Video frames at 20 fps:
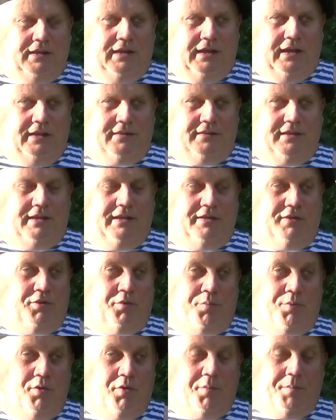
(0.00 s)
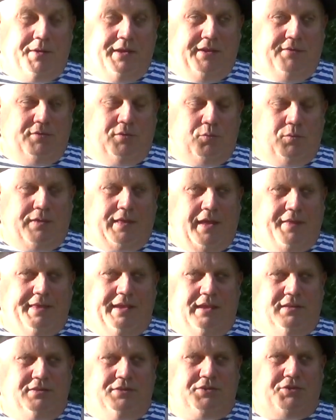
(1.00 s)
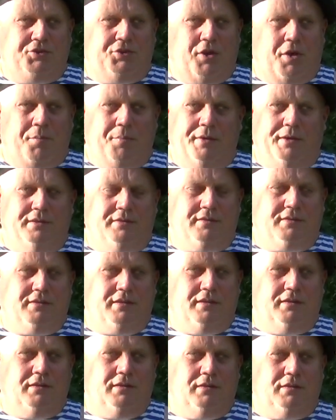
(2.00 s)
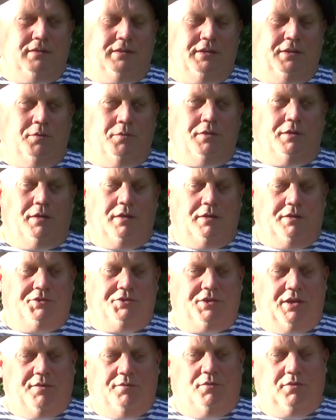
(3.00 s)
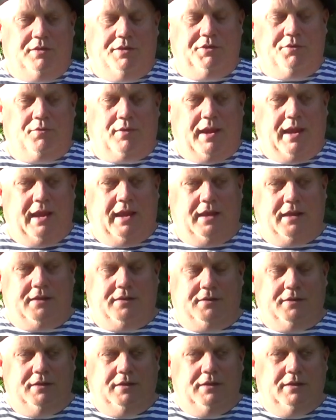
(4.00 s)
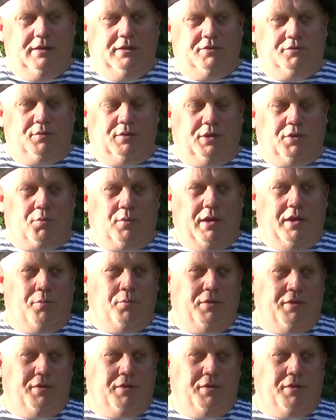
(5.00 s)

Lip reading: as they hit your opponent. But even without the edges sharpened, it's still, a shovel in your hand swinging around.